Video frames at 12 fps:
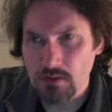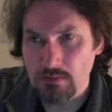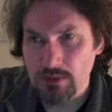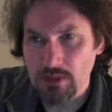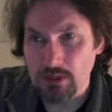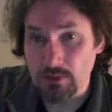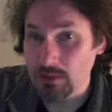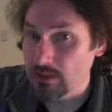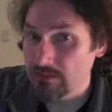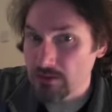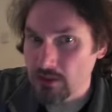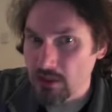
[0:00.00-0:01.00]
because we live
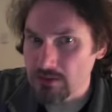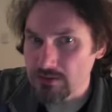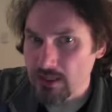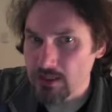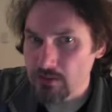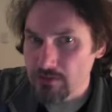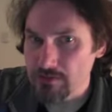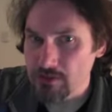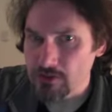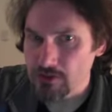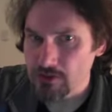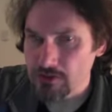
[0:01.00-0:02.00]
in a hostile
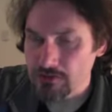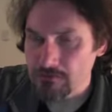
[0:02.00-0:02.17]
universe.